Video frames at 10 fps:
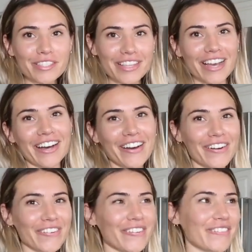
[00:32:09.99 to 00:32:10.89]

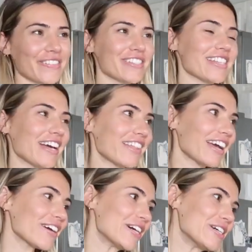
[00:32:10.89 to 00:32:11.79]
So we'll see how
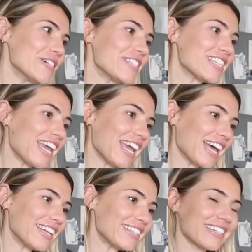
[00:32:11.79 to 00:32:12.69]
that goes,
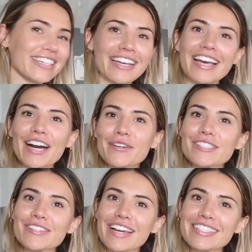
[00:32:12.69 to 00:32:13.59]
and I'll
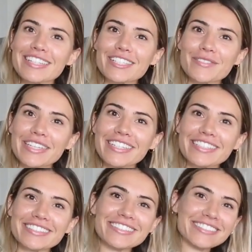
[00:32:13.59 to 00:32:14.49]
see you guys next week.